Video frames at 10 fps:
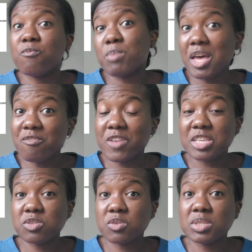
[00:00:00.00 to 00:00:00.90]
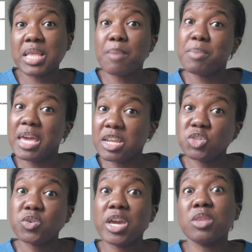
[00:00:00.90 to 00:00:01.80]
blood vessels that
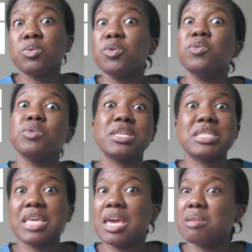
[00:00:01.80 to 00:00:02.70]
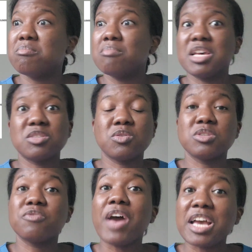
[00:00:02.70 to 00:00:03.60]
penetrate through the skin,
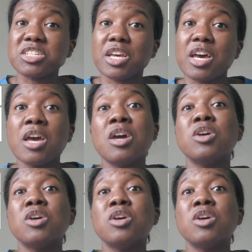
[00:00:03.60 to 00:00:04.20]
muscles, fascia